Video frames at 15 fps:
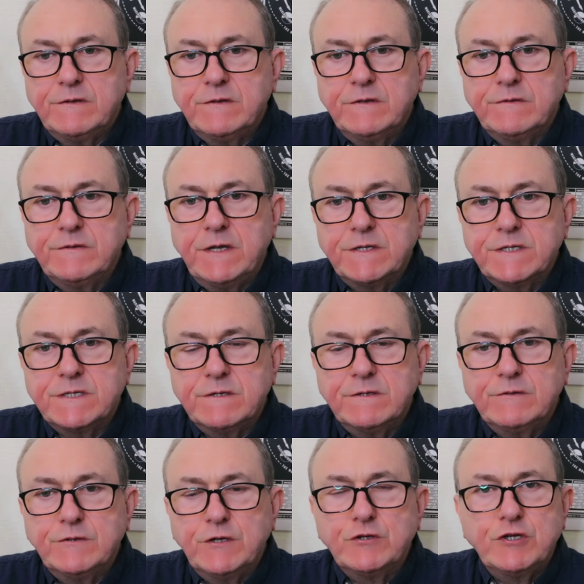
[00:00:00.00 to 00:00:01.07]

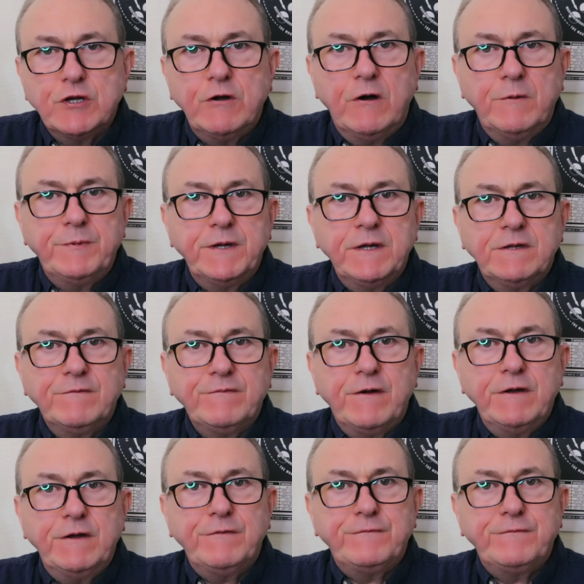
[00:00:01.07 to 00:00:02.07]
the job in a very